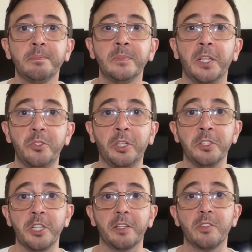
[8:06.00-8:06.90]
that you can
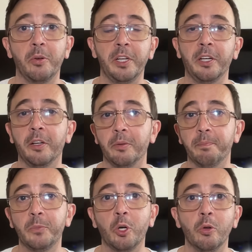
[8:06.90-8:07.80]
check. Sorry, I got a
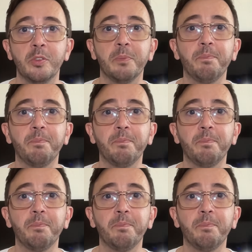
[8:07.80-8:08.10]
cold.